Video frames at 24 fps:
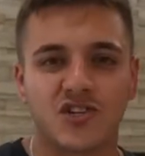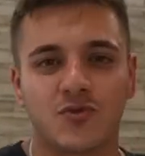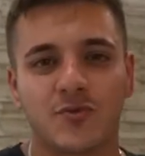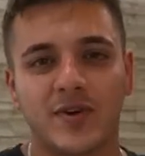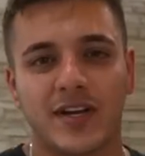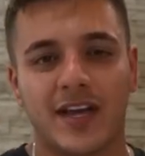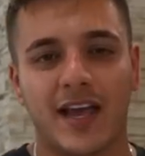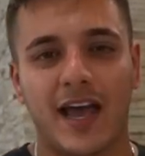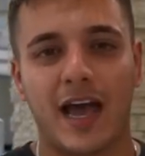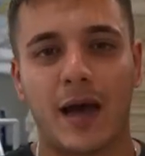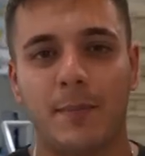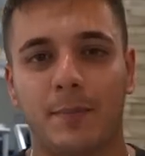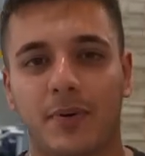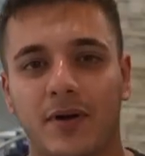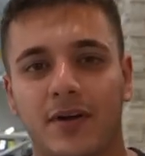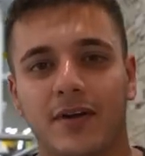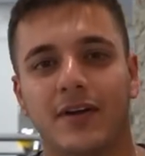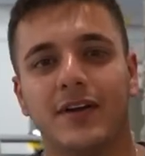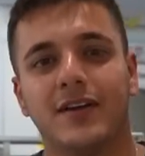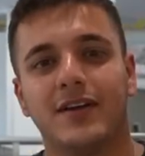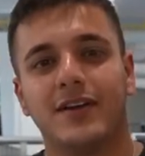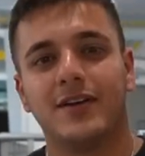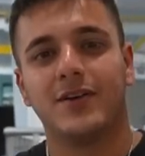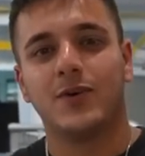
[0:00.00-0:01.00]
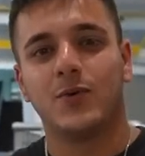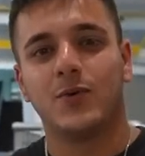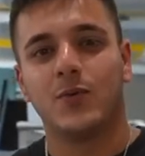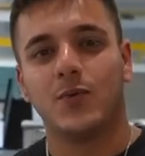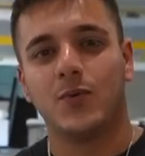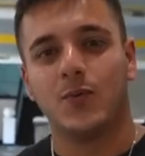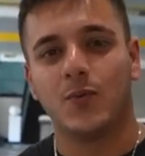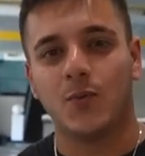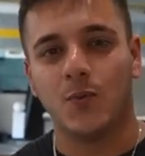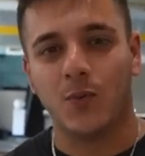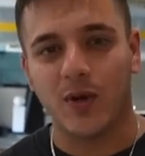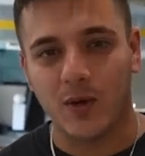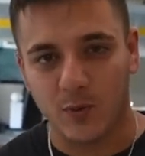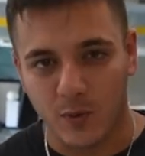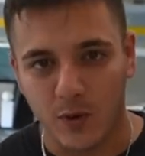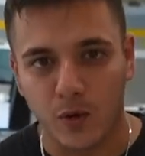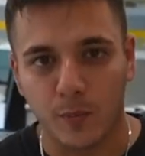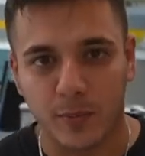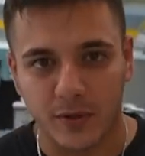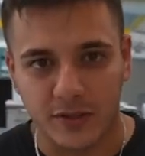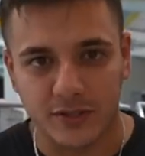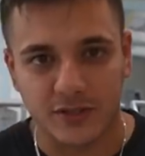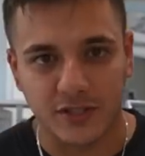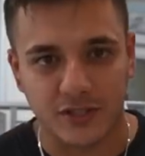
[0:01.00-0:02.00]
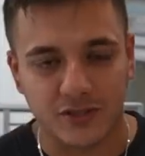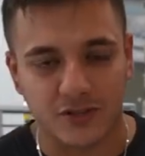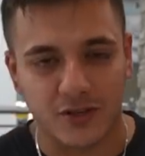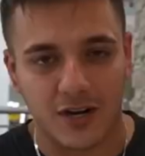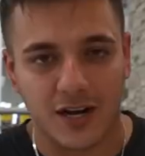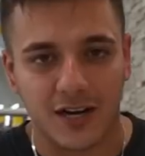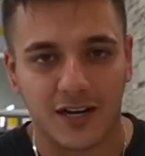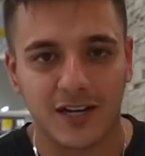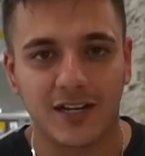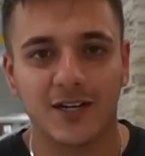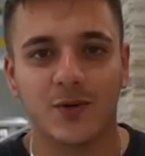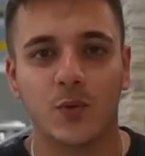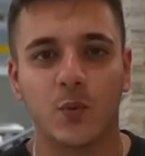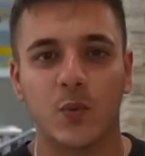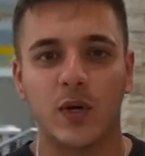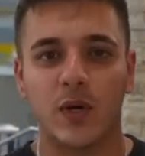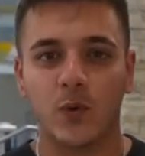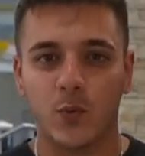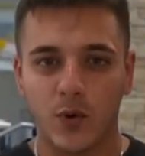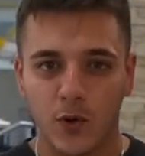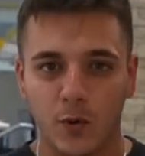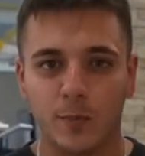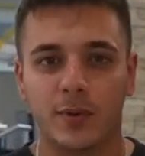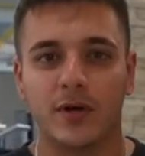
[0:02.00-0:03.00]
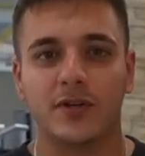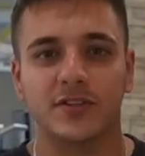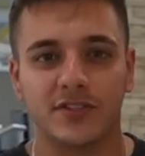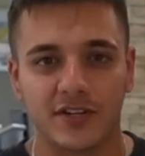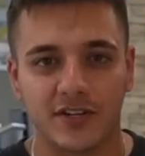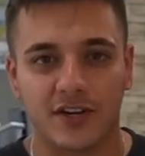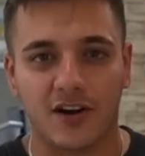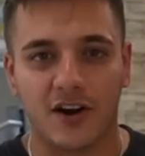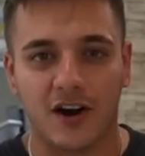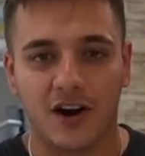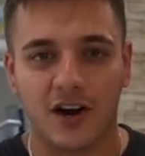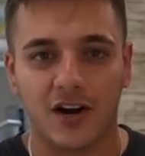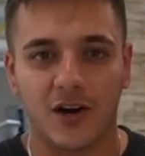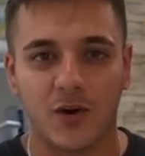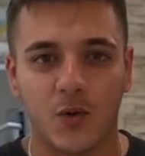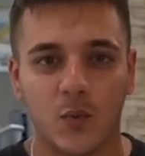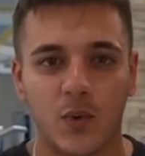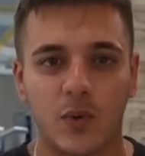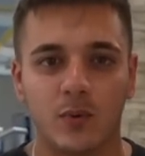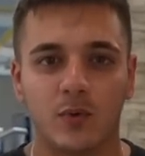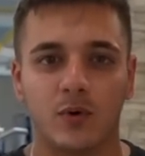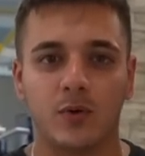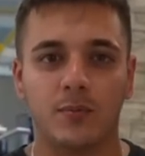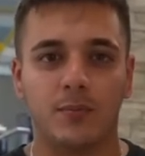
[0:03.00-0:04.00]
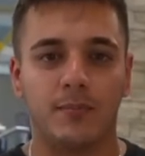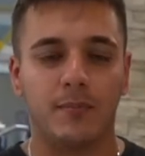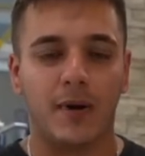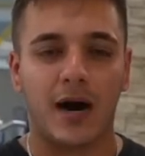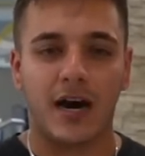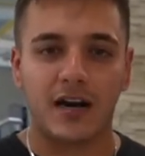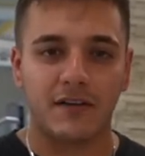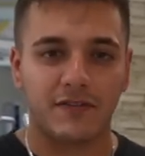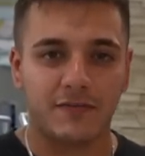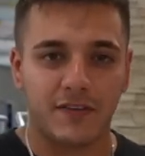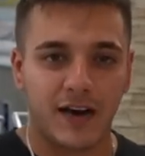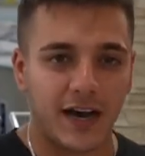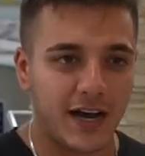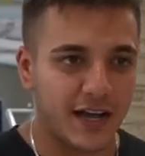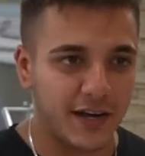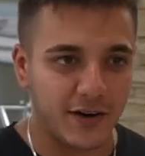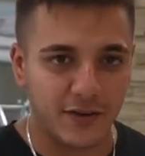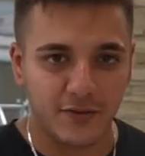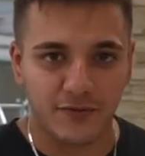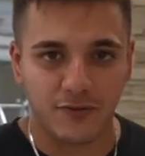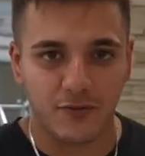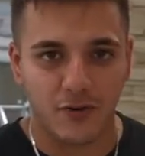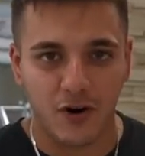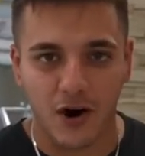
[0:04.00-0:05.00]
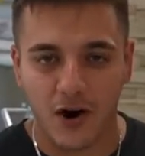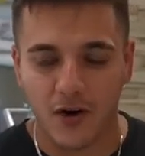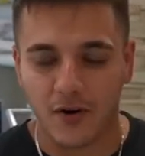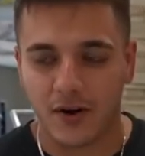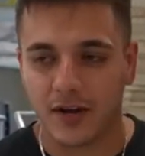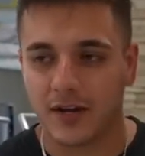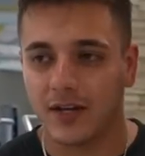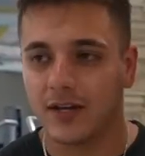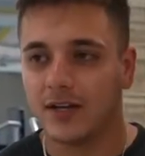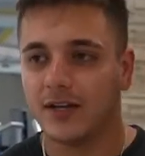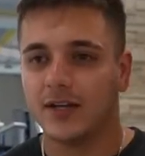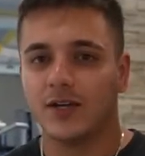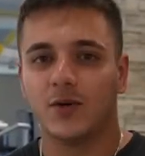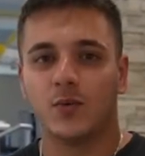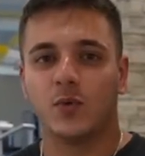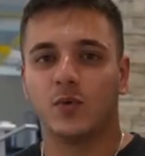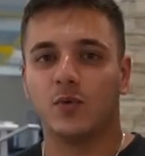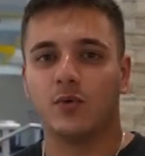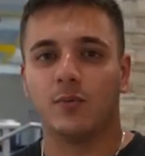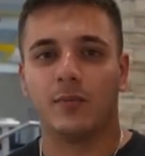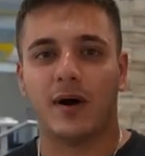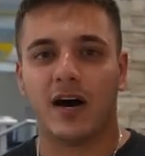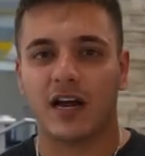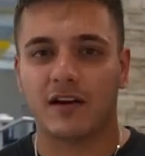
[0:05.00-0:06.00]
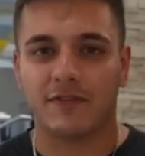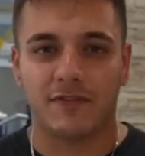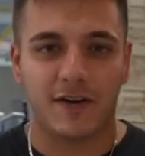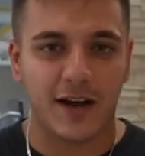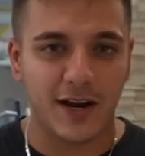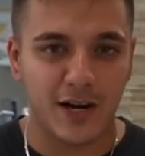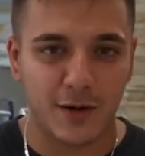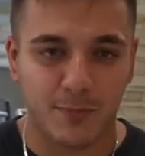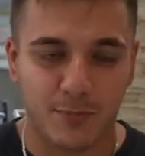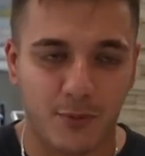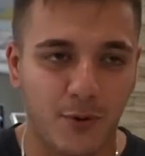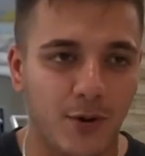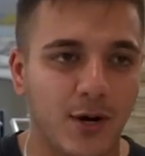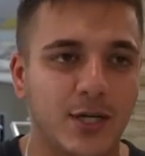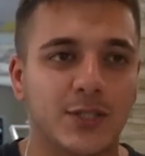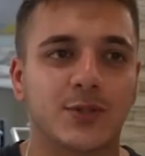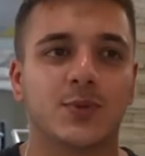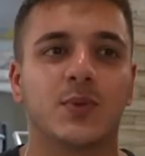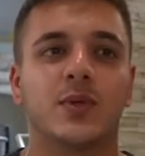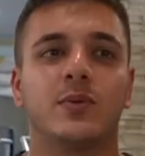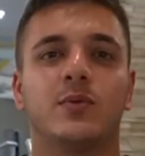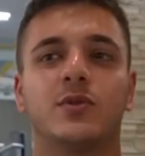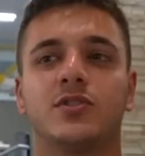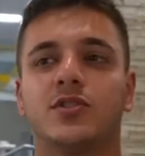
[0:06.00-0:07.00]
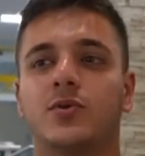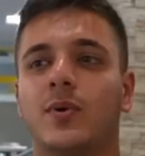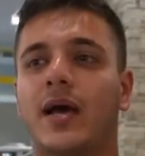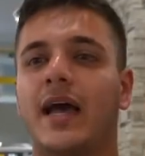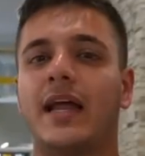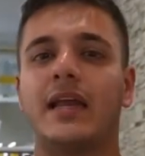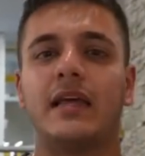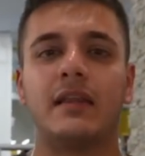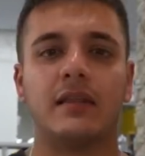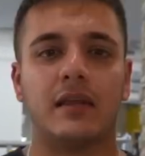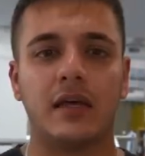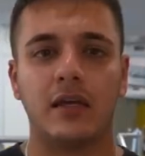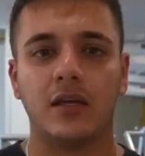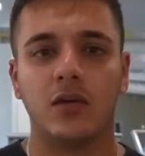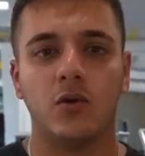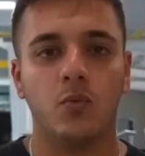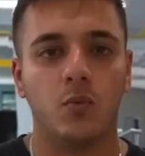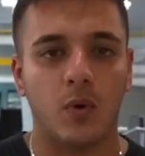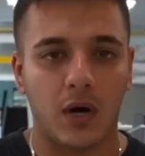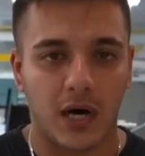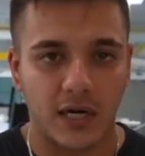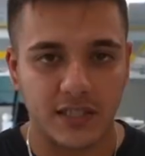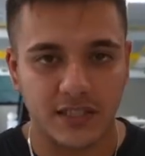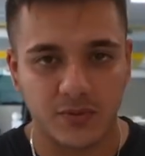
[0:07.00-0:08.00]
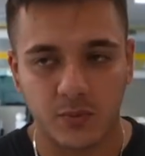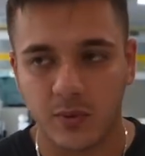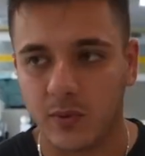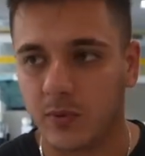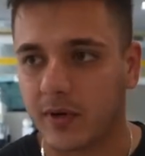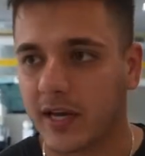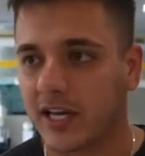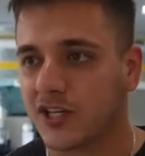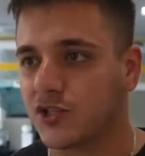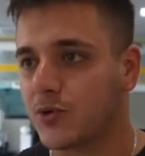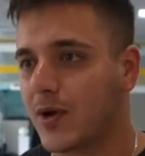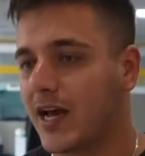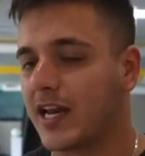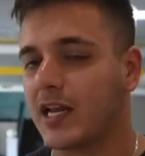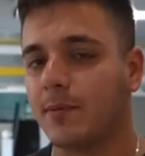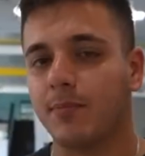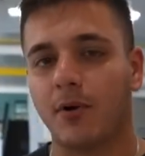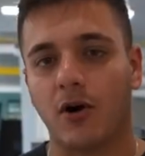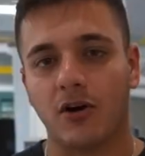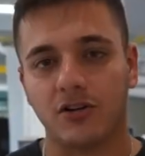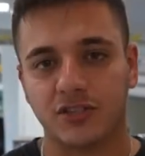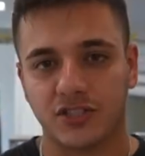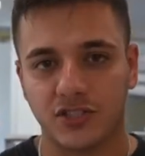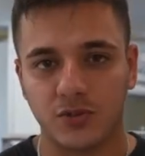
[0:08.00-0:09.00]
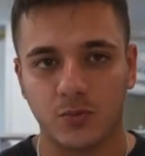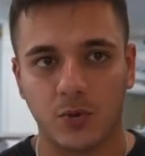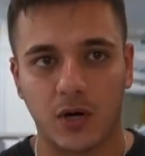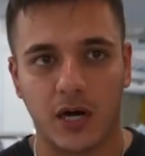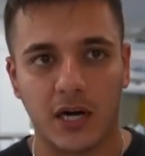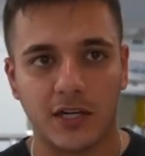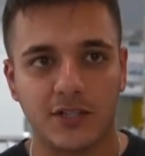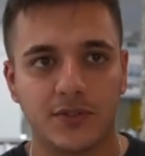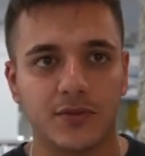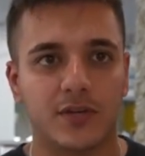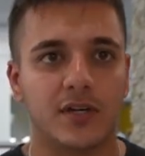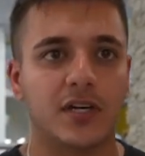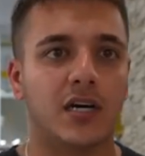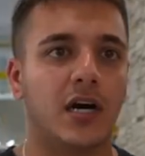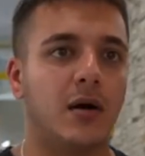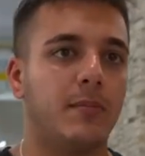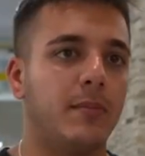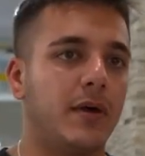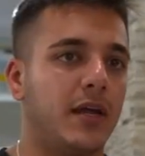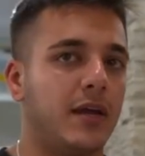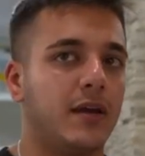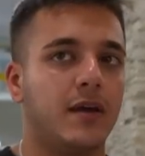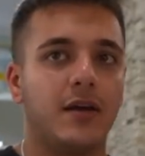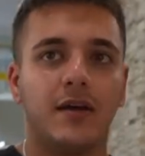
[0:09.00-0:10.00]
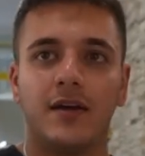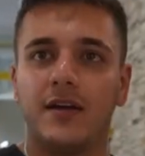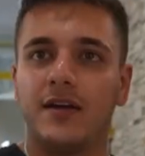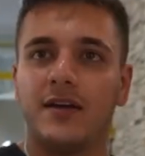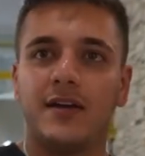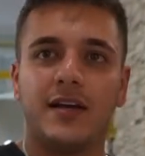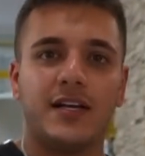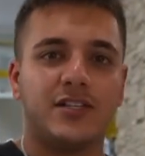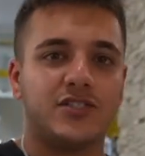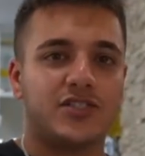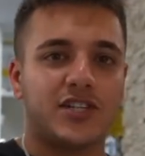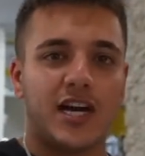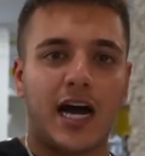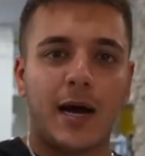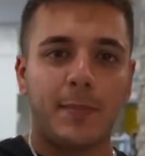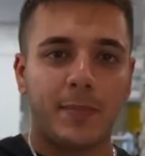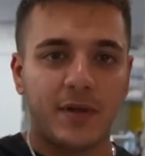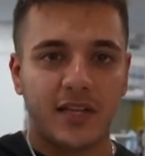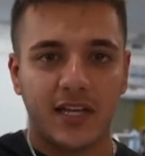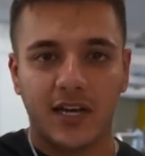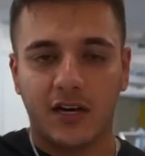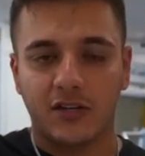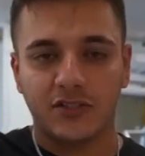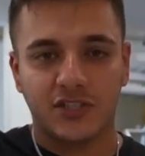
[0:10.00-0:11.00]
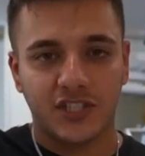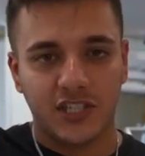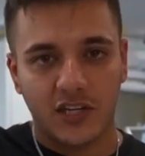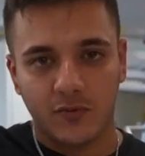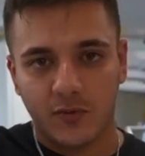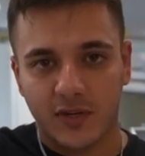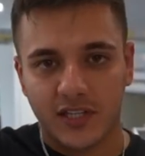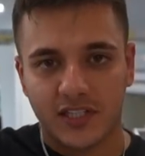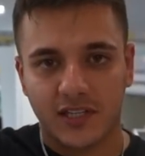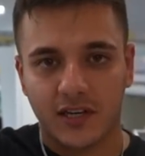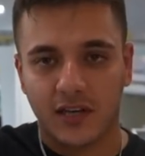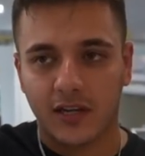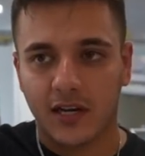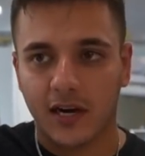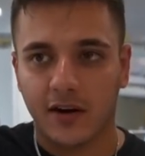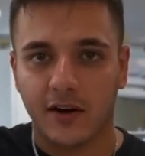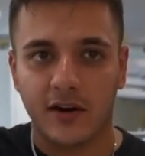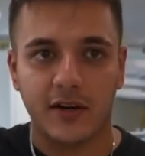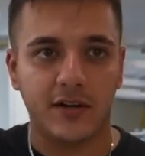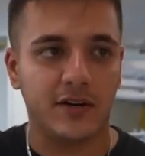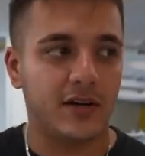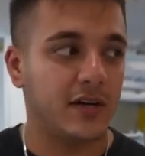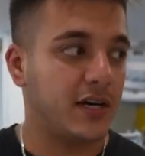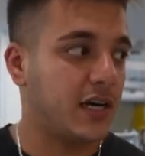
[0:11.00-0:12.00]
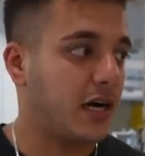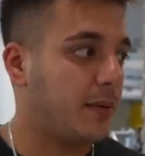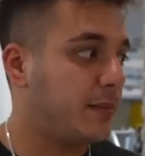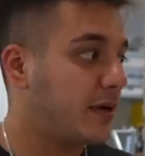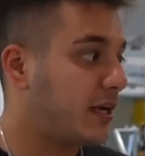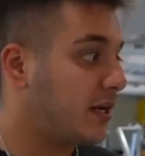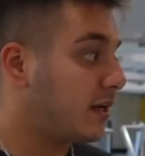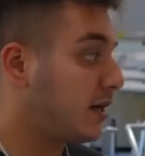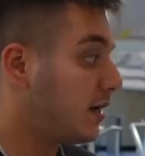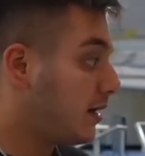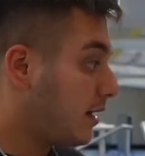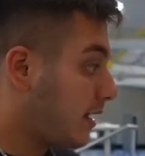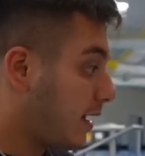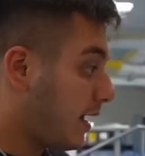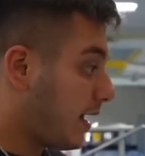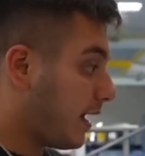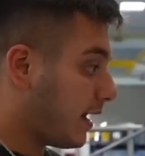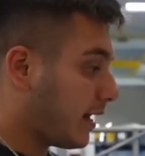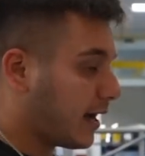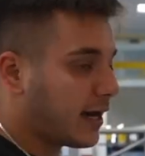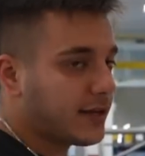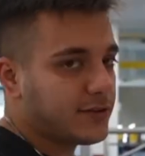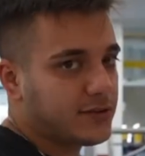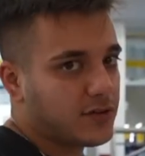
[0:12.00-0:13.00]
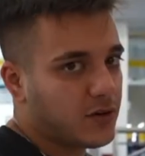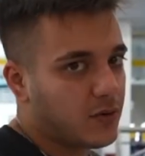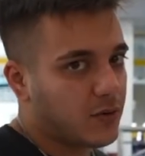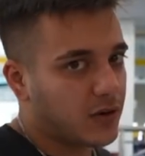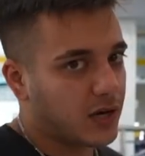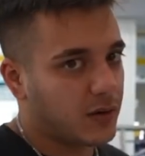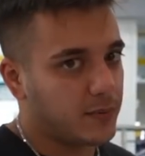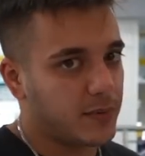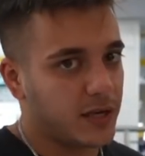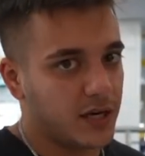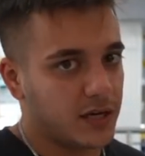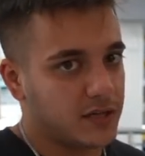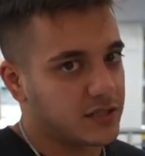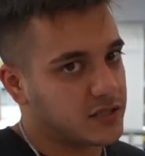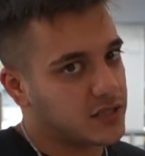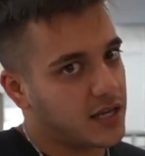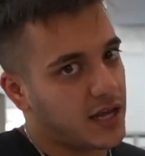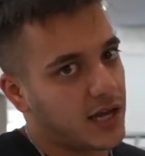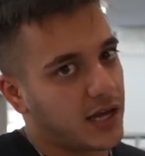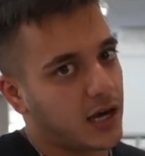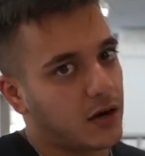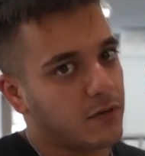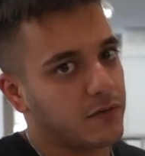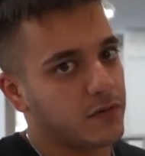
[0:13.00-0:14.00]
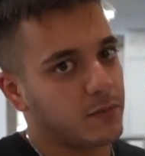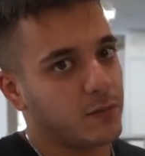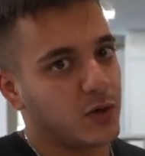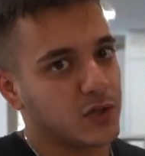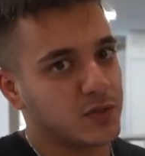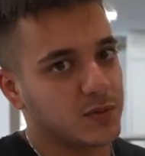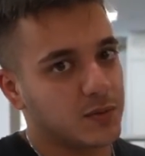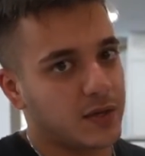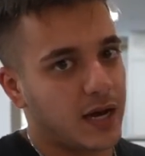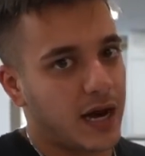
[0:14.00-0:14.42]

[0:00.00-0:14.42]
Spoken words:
to recap, We will build your truck. We will build your car. We will modify your Ferrari. We will modify your Porsche. We will do anything you want. We will get you any parts you want. You can come in and shop in the LGND retail area. You can come in, I don't come in and just hang out for multiple